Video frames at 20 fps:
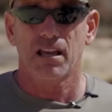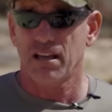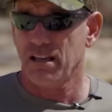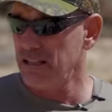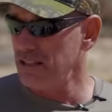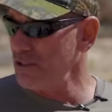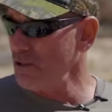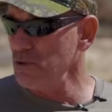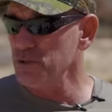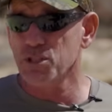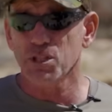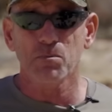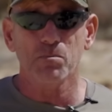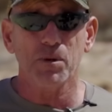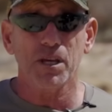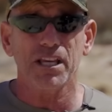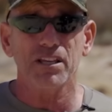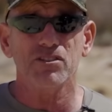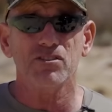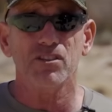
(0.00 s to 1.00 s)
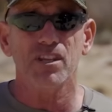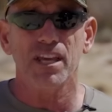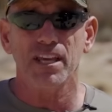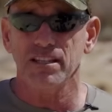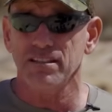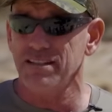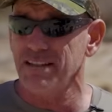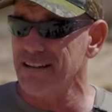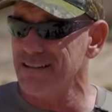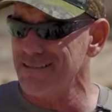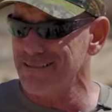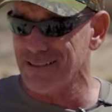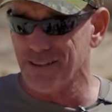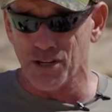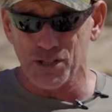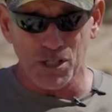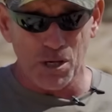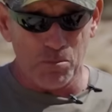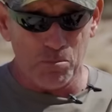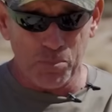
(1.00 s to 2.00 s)
those are the biggest things here.
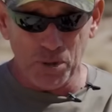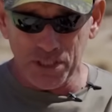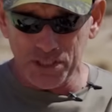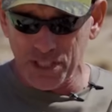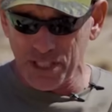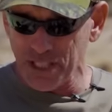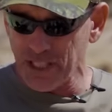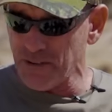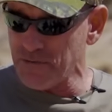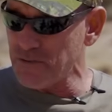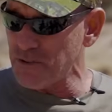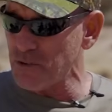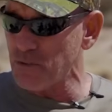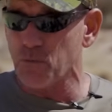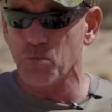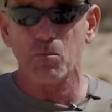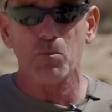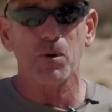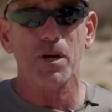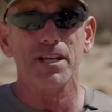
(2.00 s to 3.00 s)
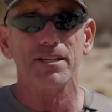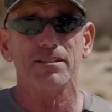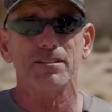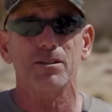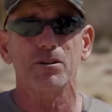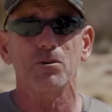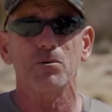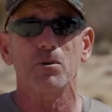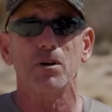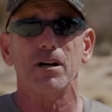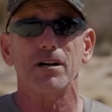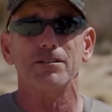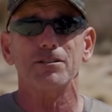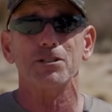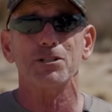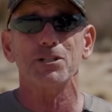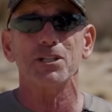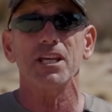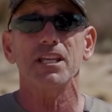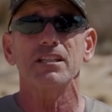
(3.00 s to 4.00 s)
There's a bunch of different ways to uh,
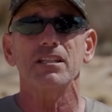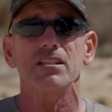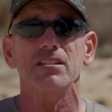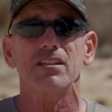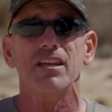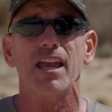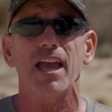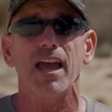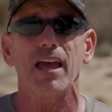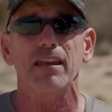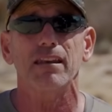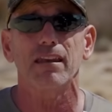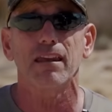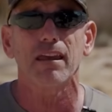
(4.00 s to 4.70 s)
to skin this cat.